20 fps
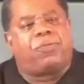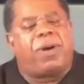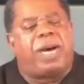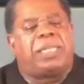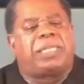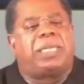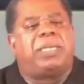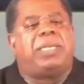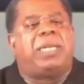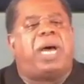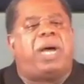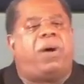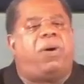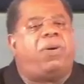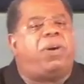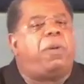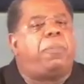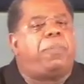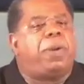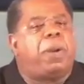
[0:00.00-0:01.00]
of Christ, and not
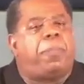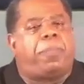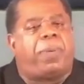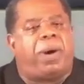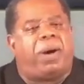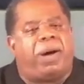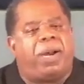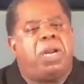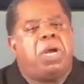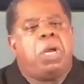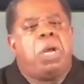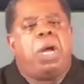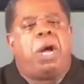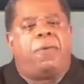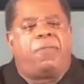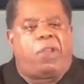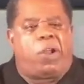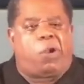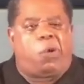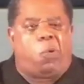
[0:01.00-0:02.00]
only be a part
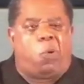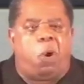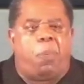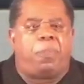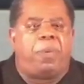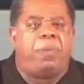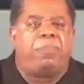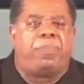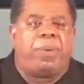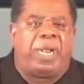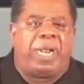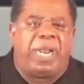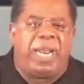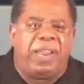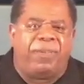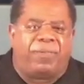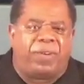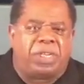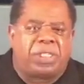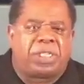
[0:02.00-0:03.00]
of the corporate
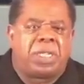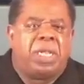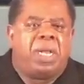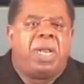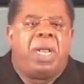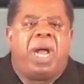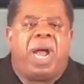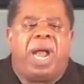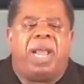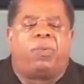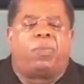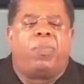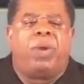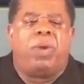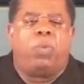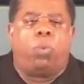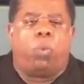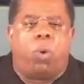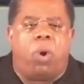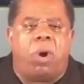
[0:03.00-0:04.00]
believers as
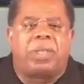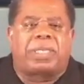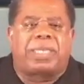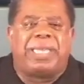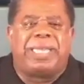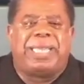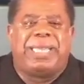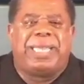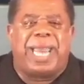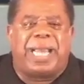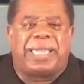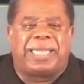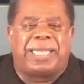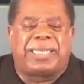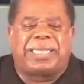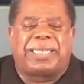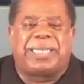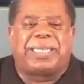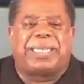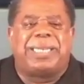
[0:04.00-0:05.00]
we work
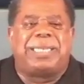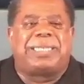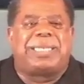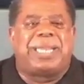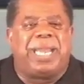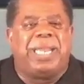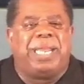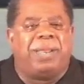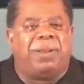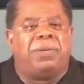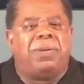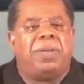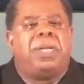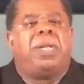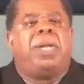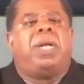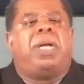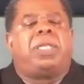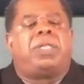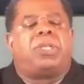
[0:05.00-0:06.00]
together to continue
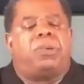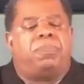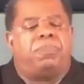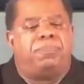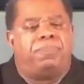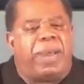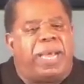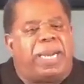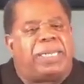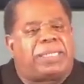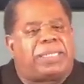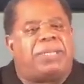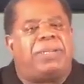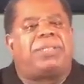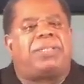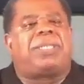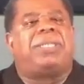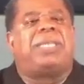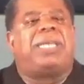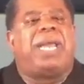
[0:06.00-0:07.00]
to
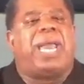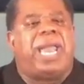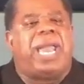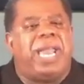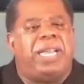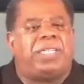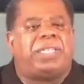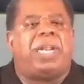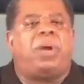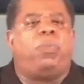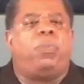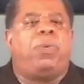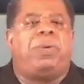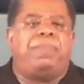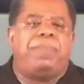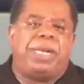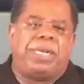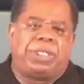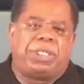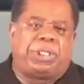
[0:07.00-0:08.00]
minister to the age that
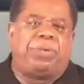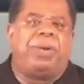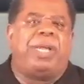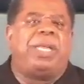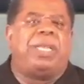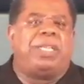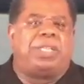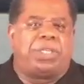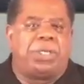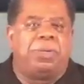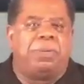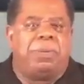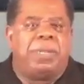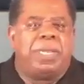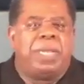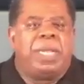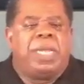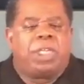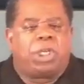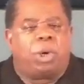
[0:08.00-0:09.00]
we're ministering into.
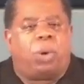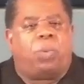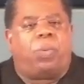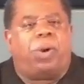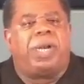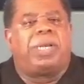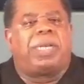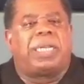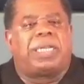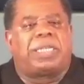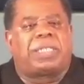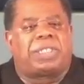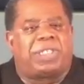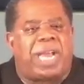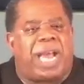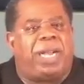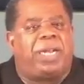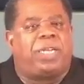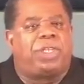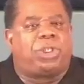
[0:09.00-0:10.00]
So I want to just
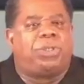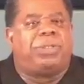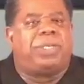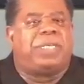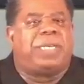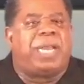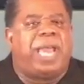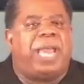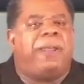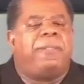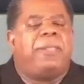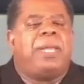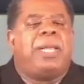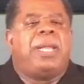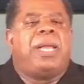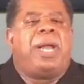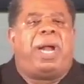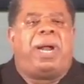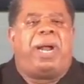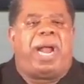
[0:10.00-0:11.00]
challenge you today.
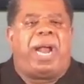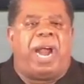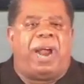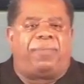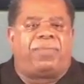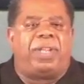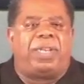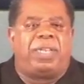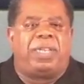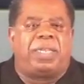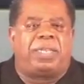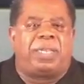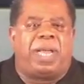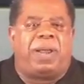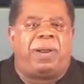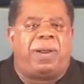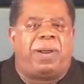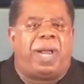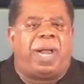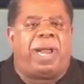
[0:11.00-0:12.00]
Uh, after this,
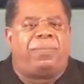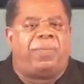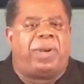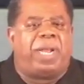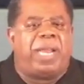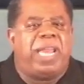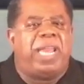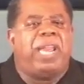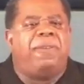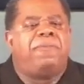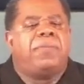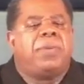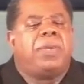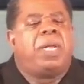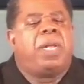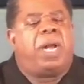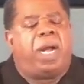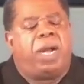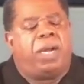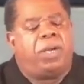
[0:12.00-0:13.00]
uh, I leave,
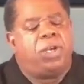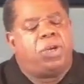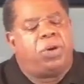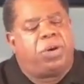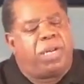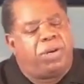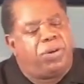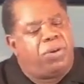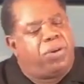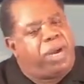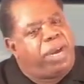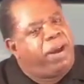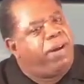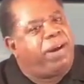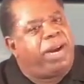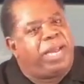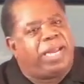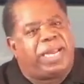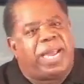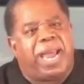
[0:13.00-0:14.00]
uh, you are you are
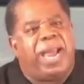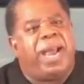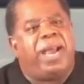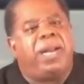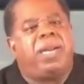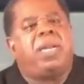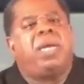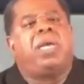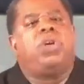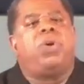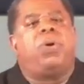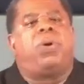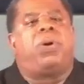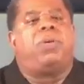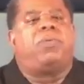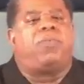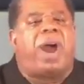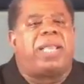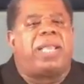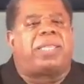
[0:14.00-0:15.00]
hear it again. You
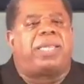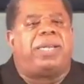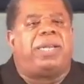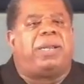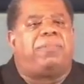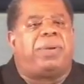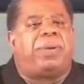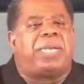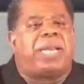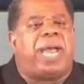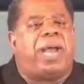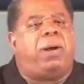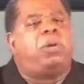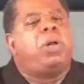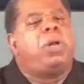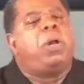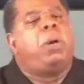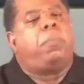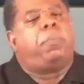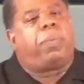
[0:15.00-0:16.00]
can write the number
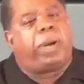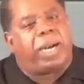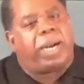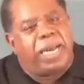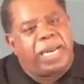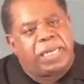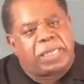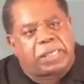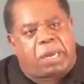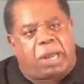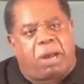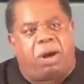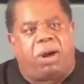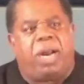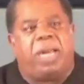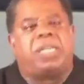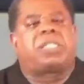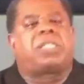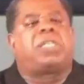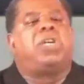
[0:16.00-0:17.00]
down please
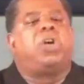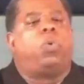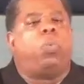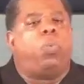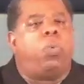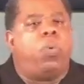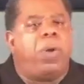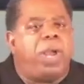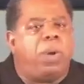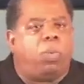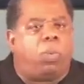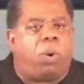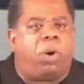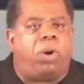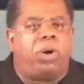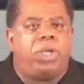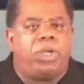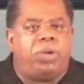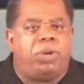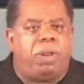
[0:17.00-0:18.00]
call us. We
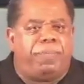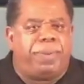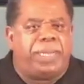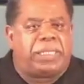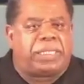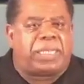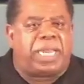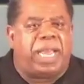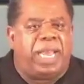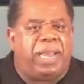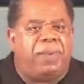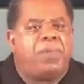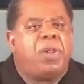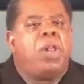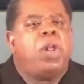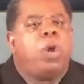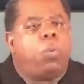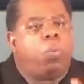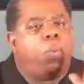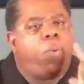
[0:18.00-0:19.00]
want you to be saved.
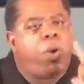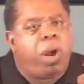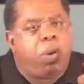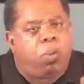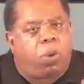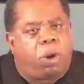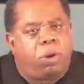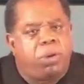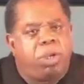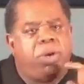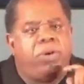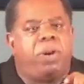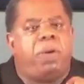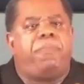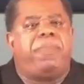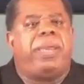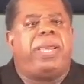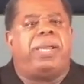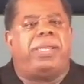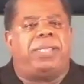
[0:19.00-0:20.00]
We want you to
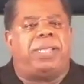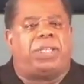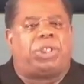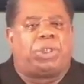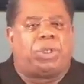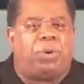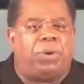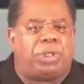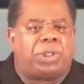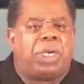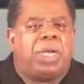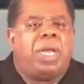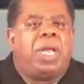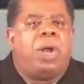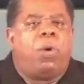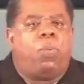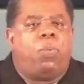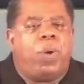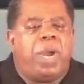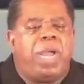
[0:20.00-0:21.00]
be in the church.
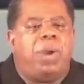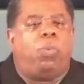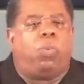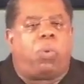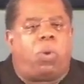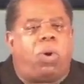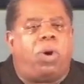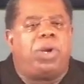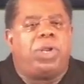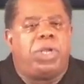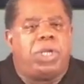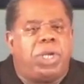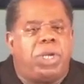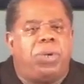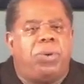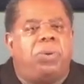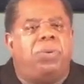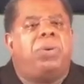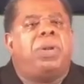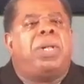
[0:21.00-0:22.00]
We want
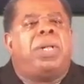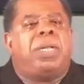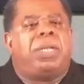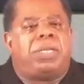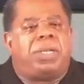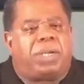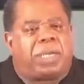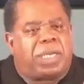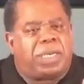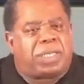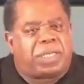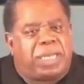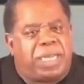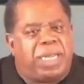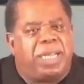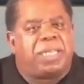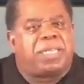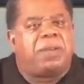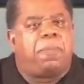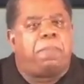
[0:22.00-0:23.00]
you to
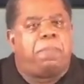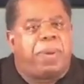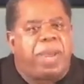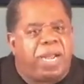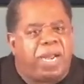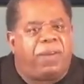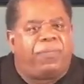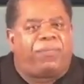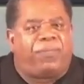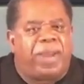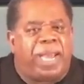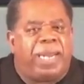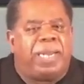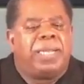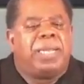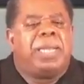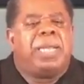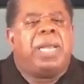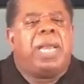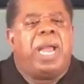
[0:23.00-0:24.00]
continue to
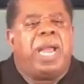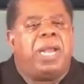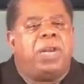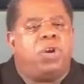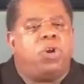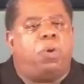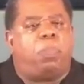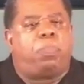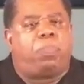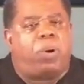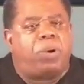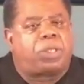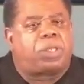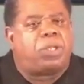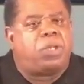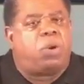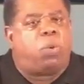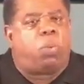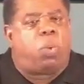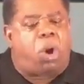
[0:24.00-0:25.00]
benefit in your
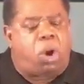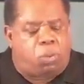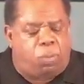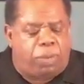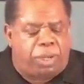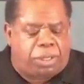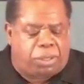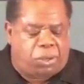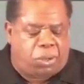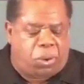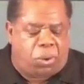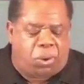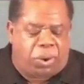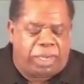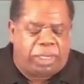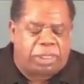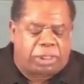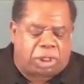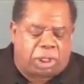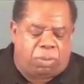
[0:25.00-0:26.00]
personal walk with the
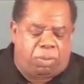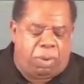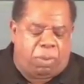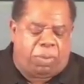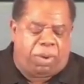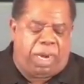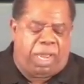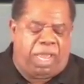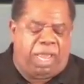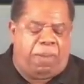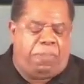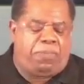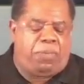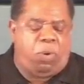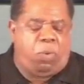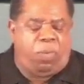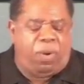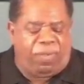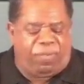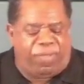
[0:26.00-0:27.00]
Lord. And so we want to help
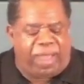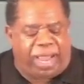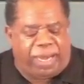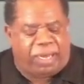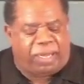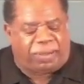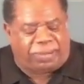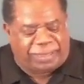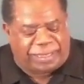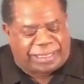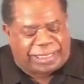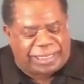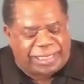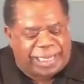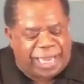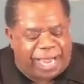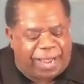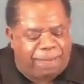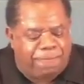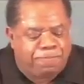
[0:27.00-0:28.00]
you with that on
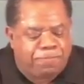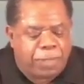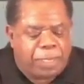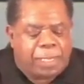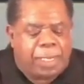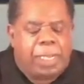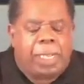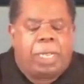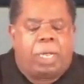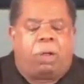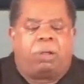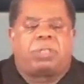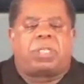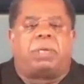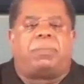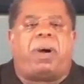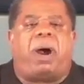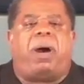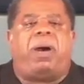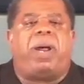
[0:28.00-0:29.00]
today. On
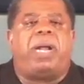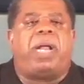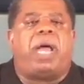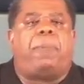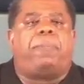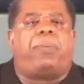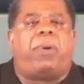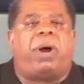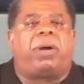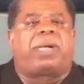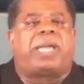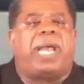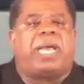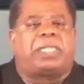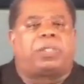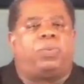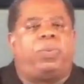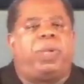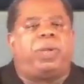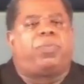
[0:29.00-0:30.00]
tomorrow in our
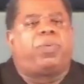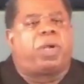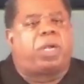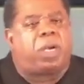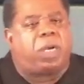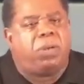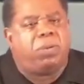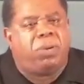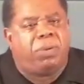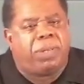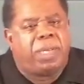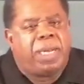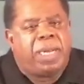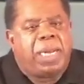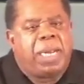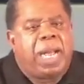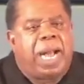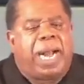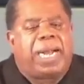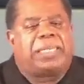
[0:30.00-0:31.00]
broadcast, we conclude
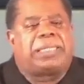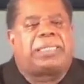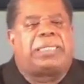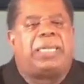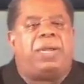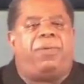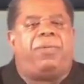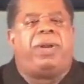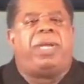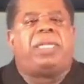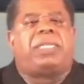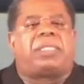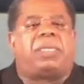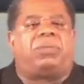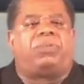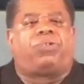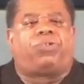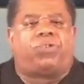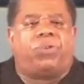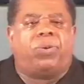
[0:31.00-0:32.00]
our series
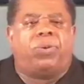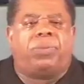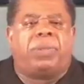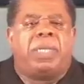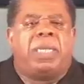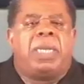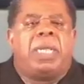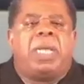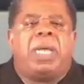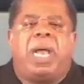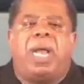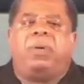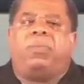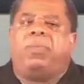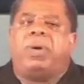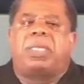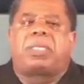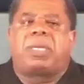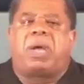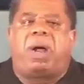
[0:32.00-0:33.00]
on truth, and
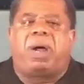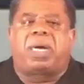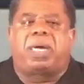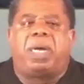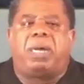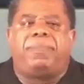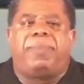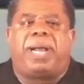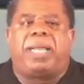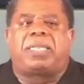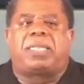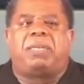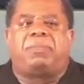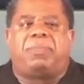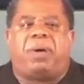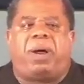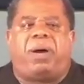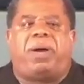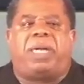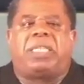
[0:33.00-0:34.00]
we're talking about
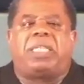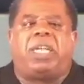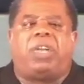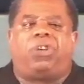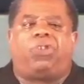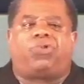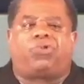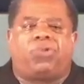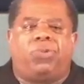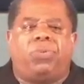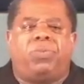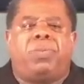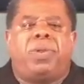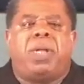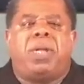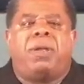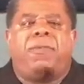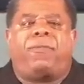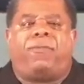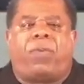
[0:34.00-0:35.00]
tomorrow the truth
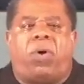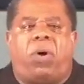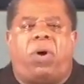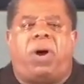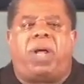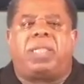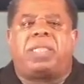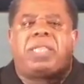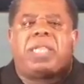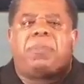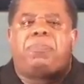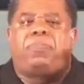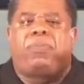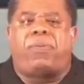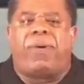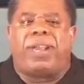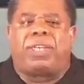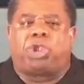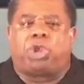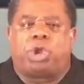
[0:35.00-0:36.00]
for
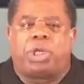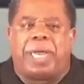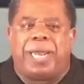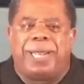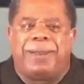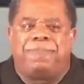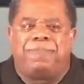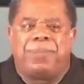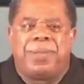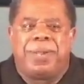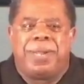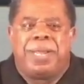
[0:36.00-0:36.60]
depression.